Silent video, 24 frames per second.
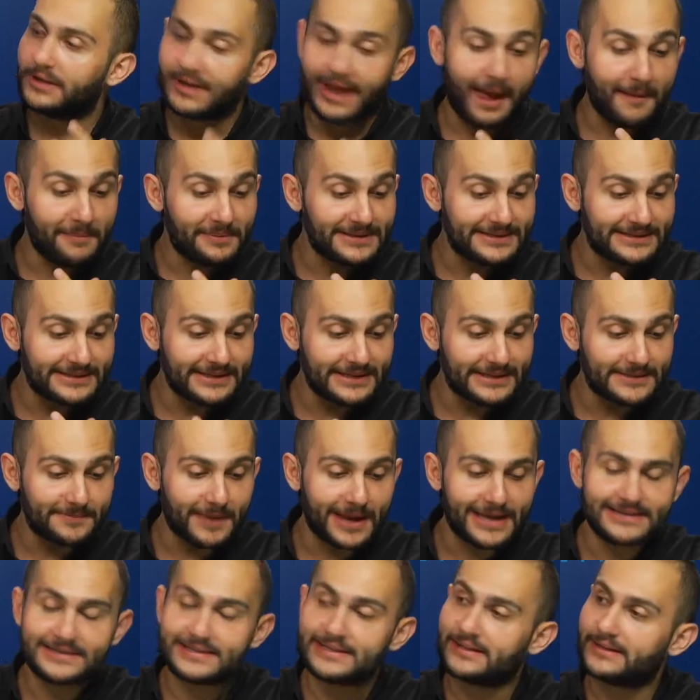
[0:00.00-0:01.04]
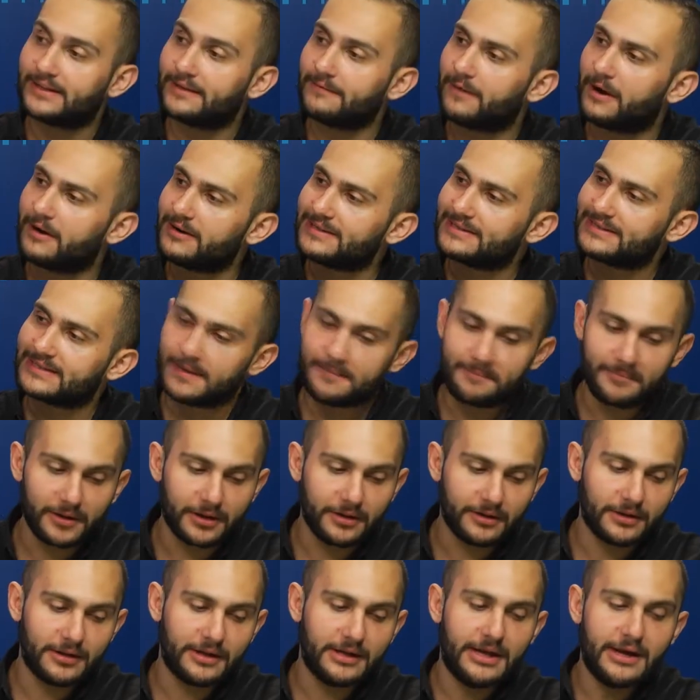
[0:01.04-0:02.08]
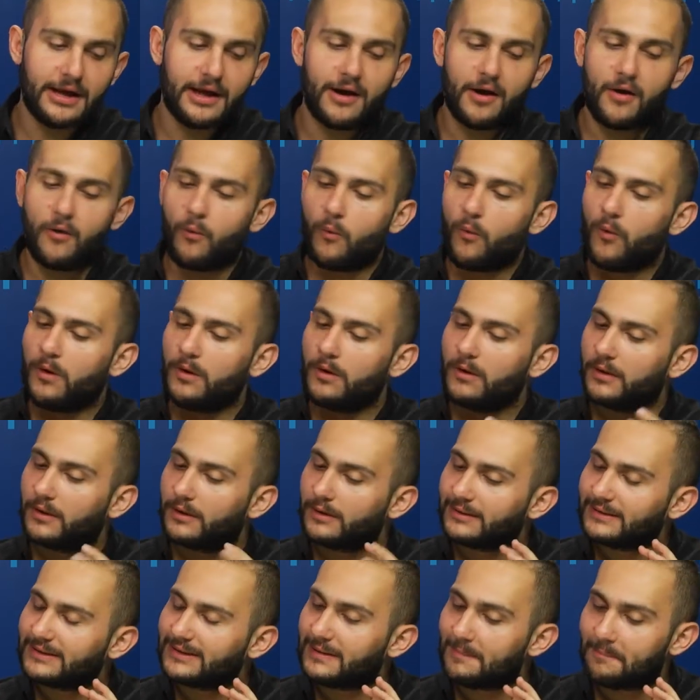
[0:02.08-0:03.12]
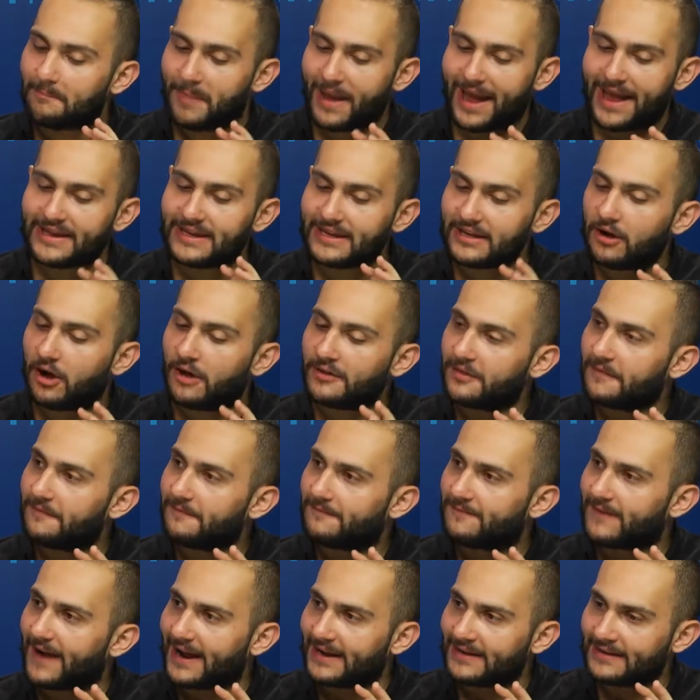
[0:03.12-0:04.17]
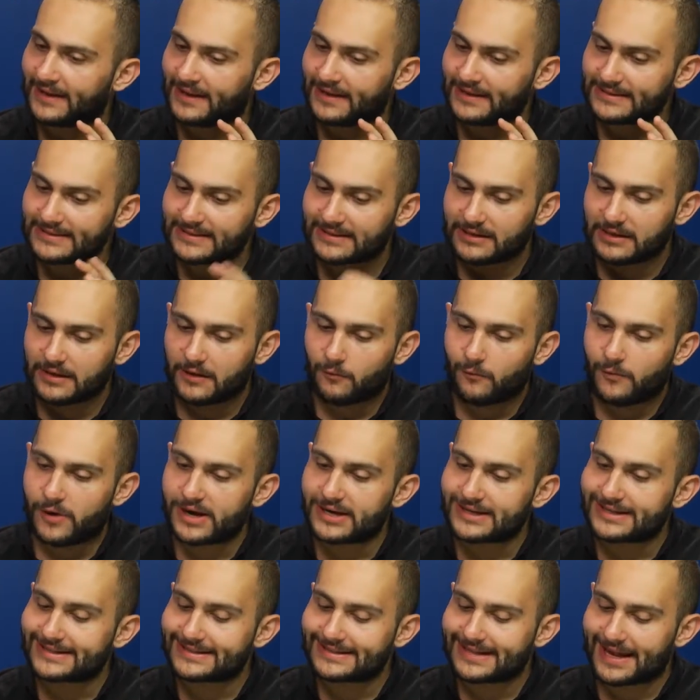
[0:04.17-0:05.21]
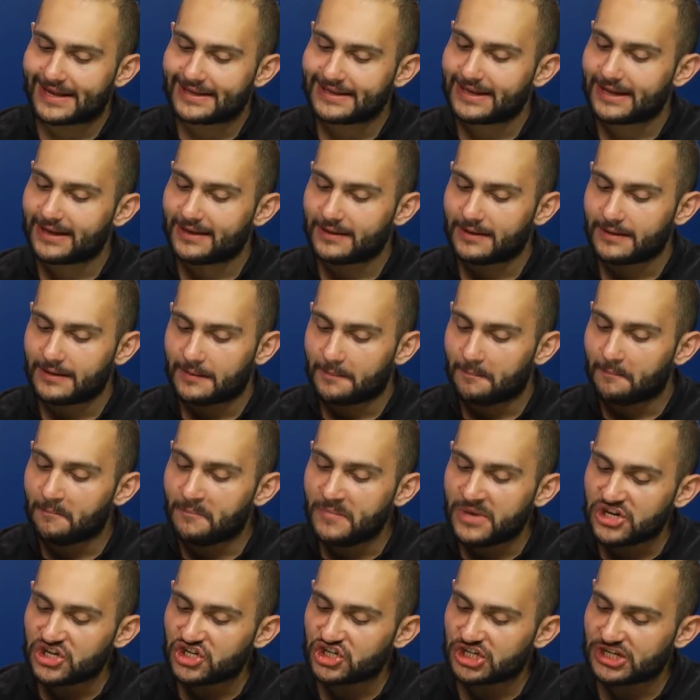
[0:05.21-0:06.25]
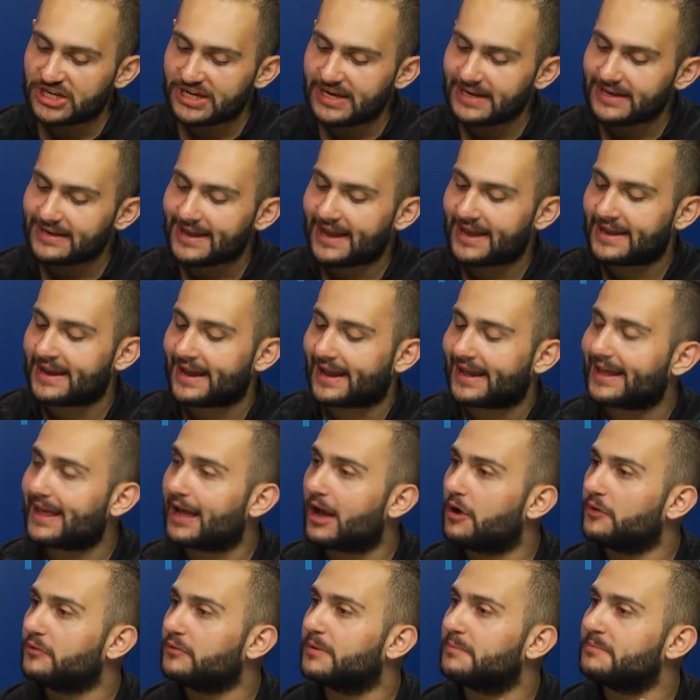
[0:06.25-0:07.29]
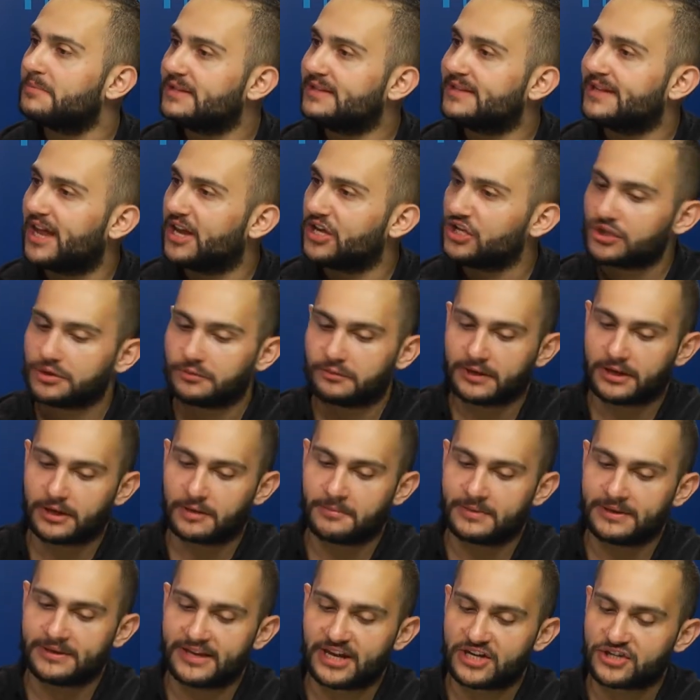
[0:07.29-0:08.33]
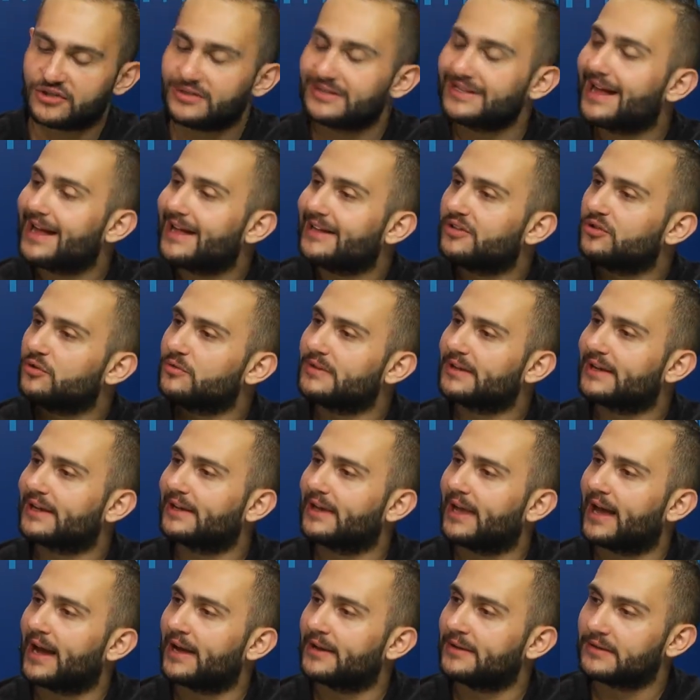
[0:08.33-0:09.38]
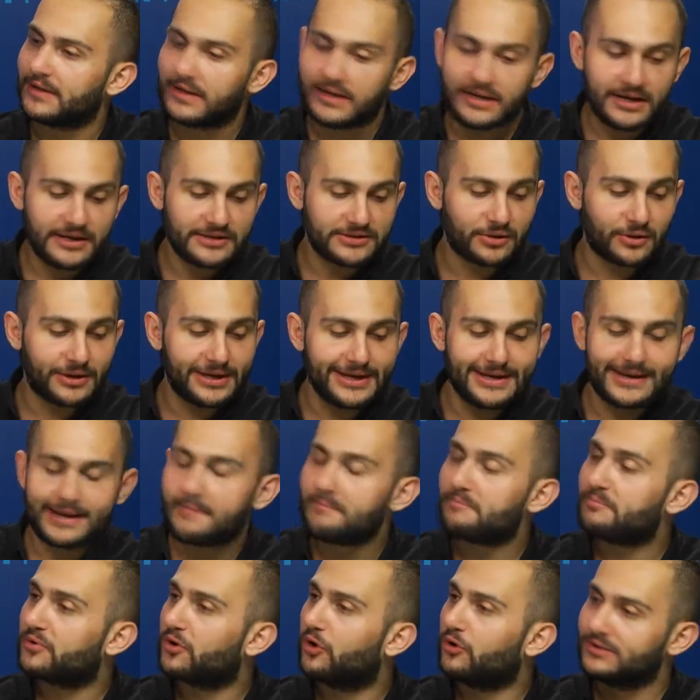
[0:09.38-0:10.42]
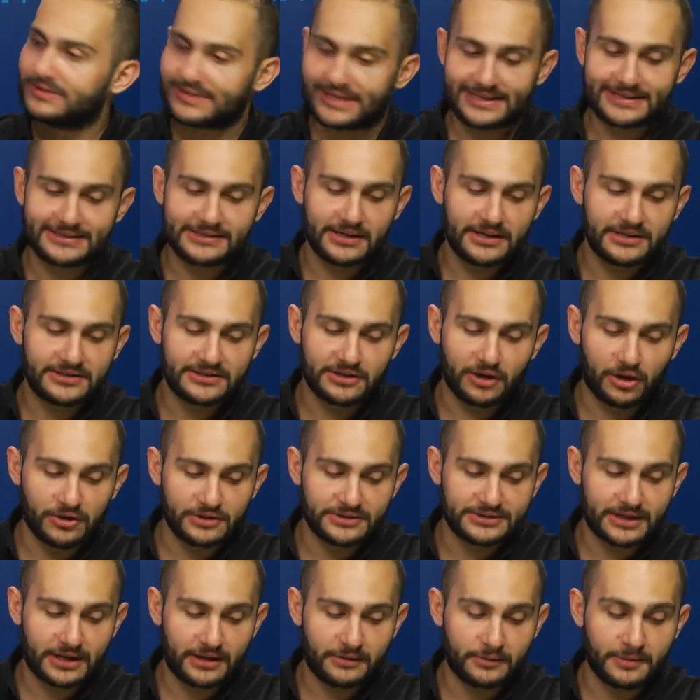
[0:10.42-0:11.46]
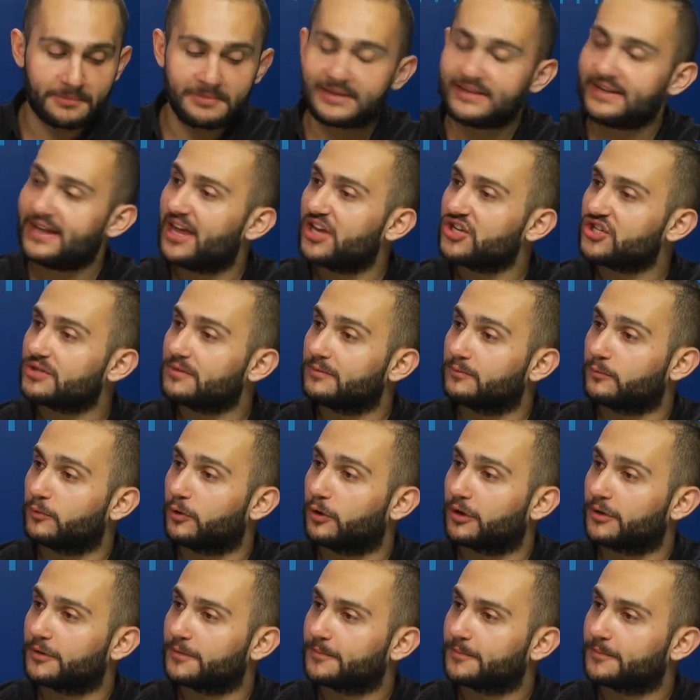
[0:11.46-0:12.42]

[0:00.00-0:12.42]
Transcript: happens is basically very simple. Depending on the findings, we are sending machine and account remediation recommendations to the client so he can process those remediation work.